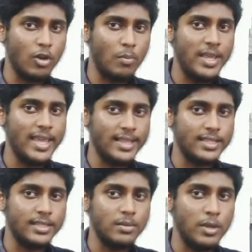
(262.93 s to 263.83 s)

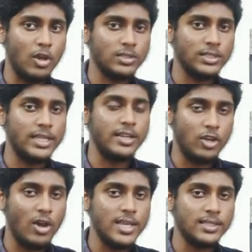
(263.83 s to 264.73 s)
complicated because it
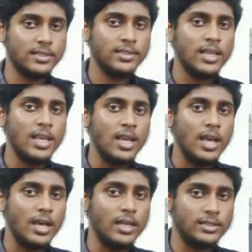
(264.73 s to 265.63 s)
requires
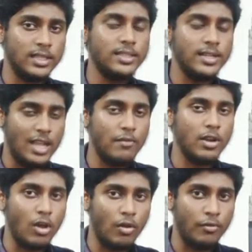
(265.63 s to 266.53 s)
a certain
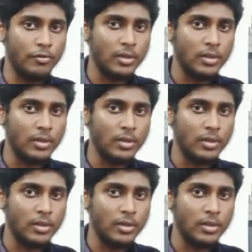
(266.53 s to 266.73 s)
level of